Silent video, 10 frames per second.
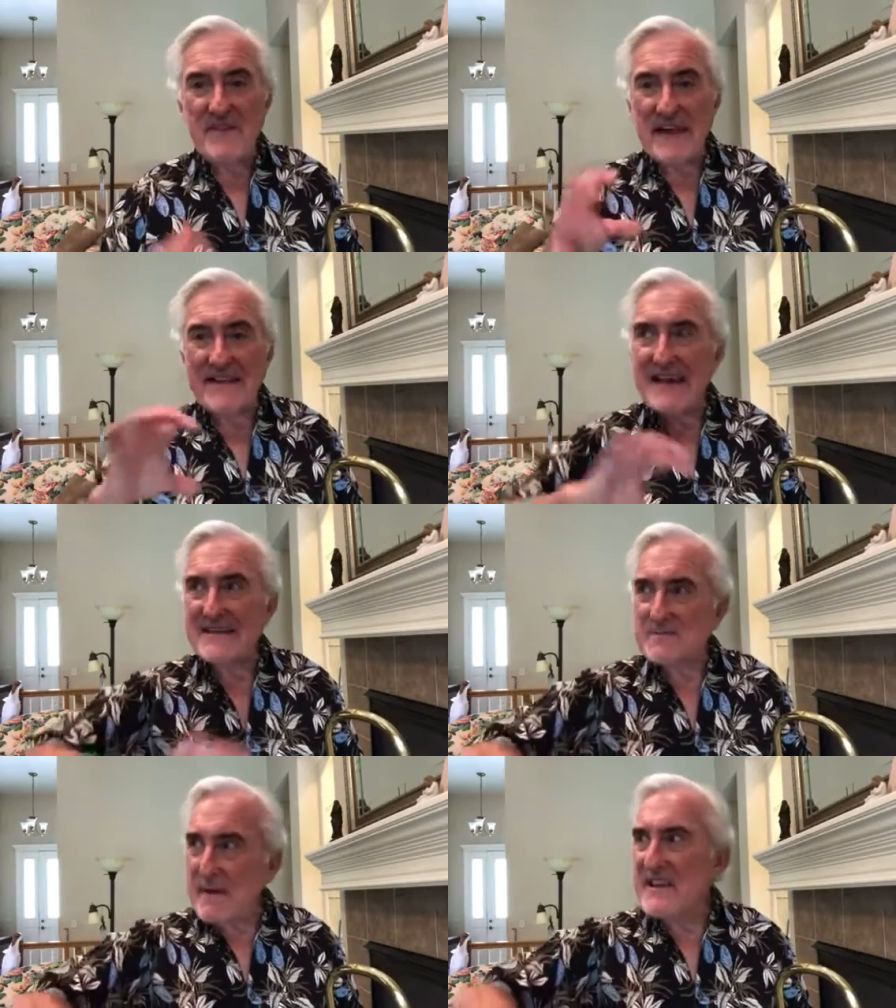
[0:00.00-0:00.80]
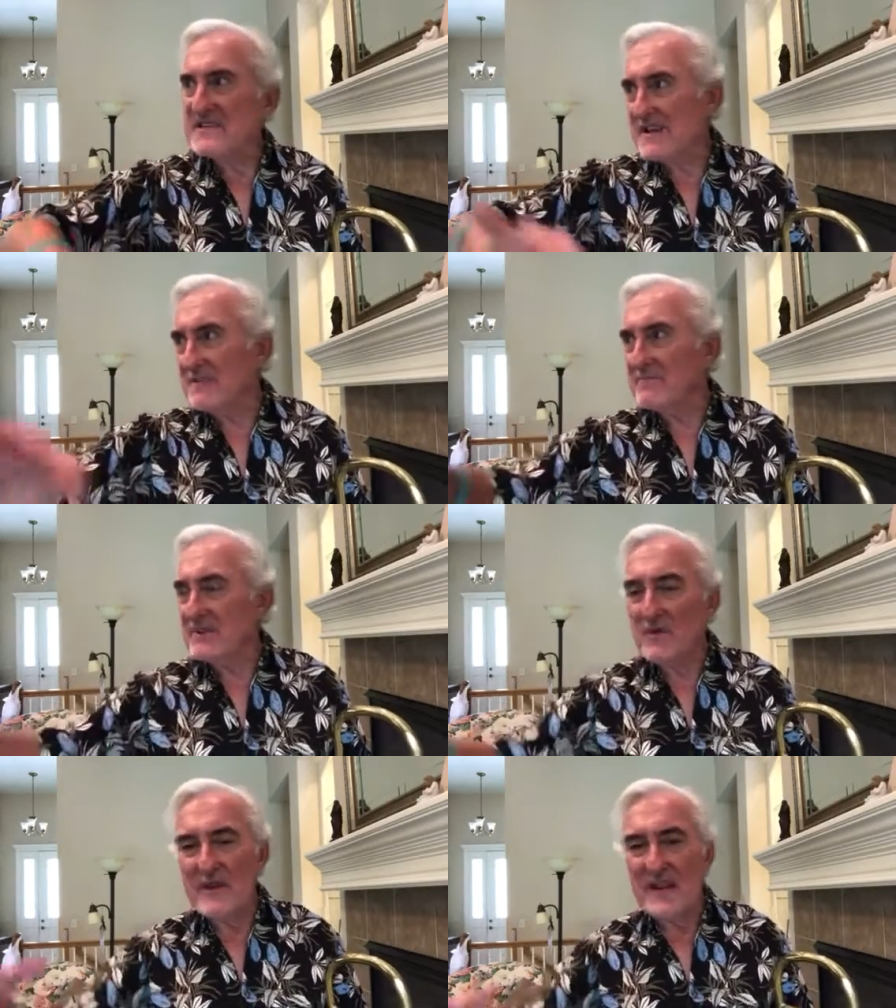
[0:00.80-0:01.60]
that space in
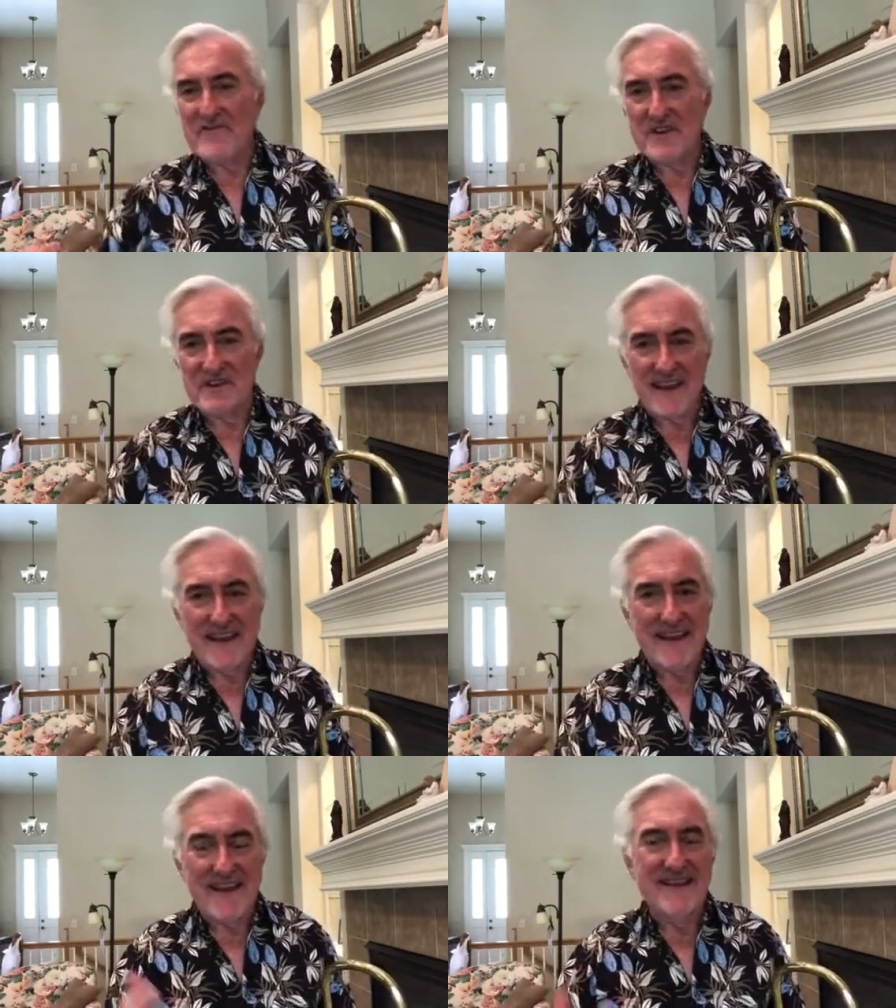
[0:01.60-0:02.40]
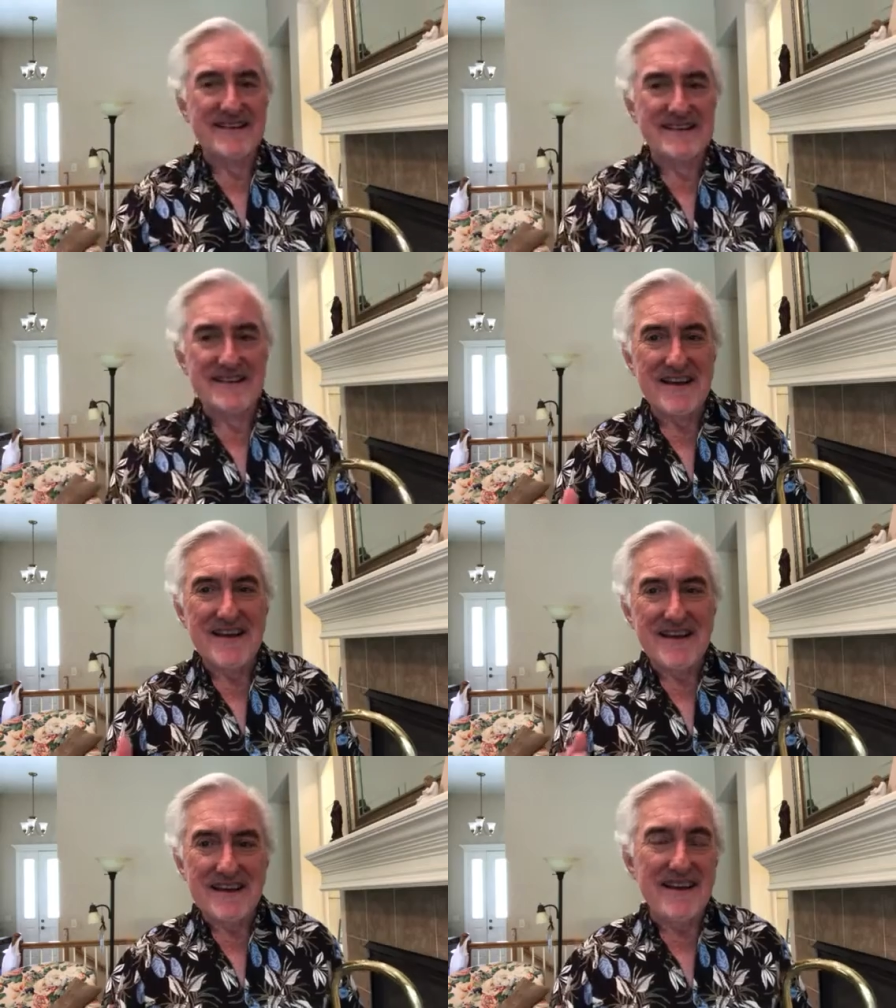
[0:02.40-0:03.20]
between everything is
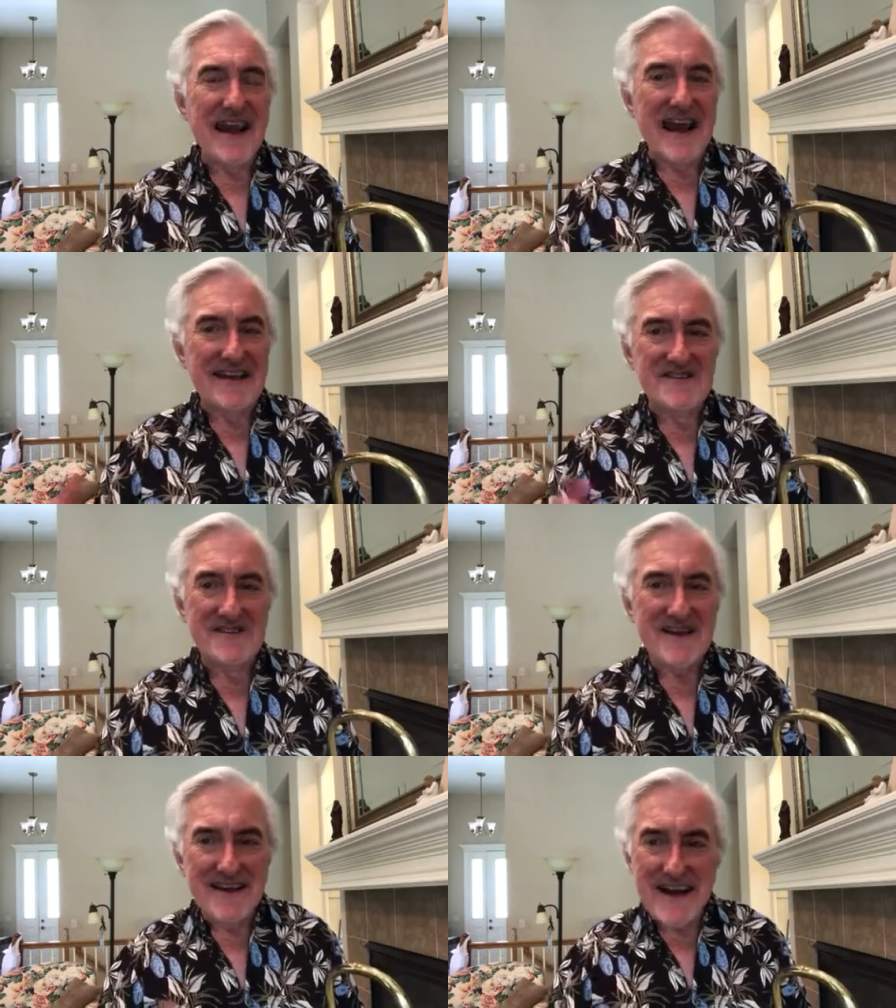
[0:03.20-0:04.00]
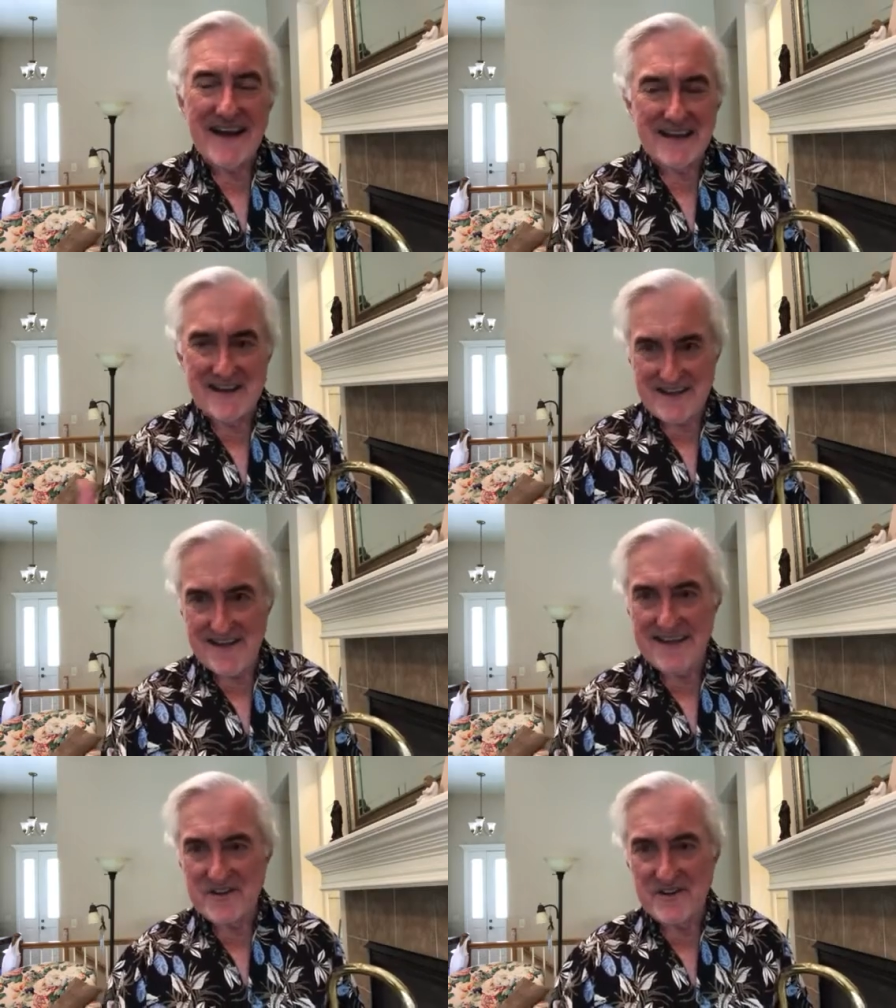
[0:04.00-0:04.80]
God's
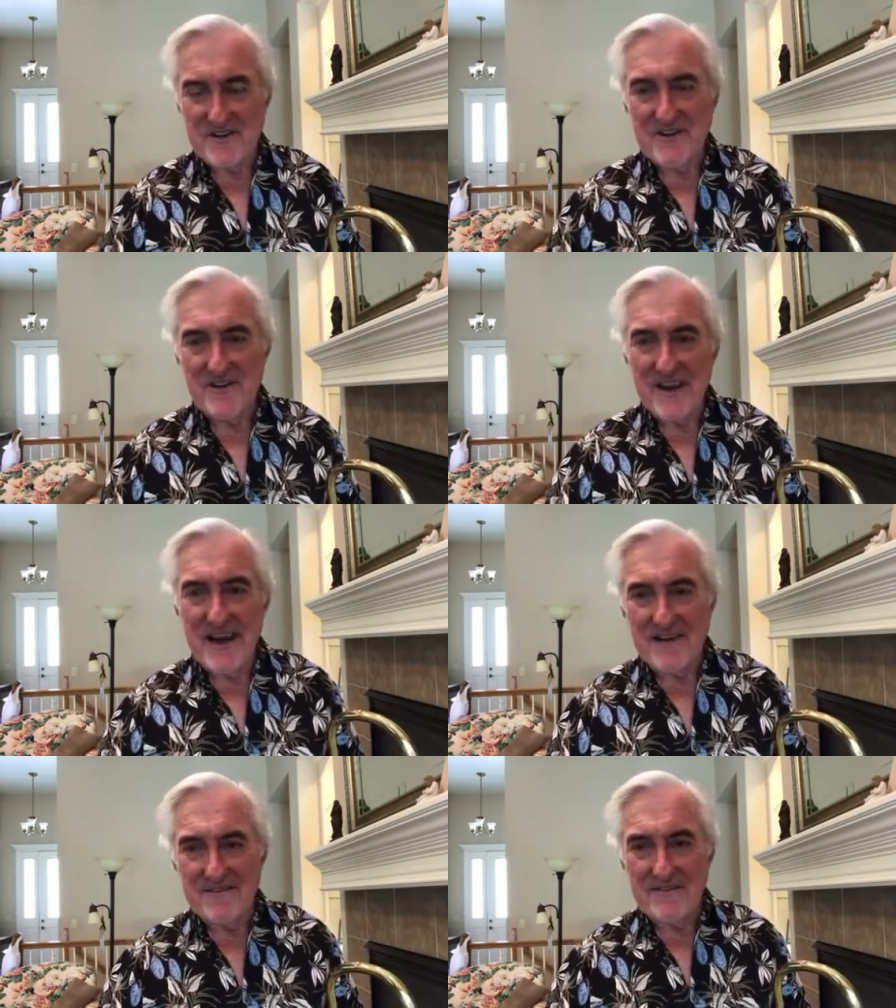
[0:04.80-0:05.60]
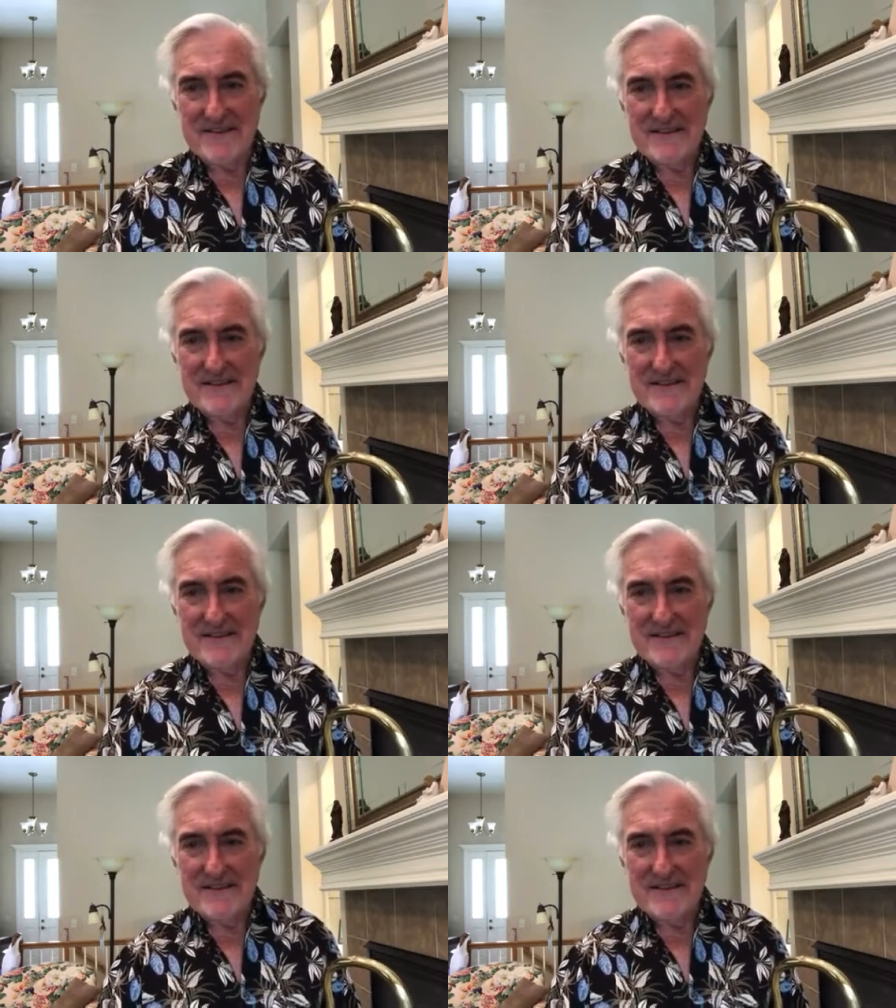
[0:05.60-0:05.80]
unconditional love.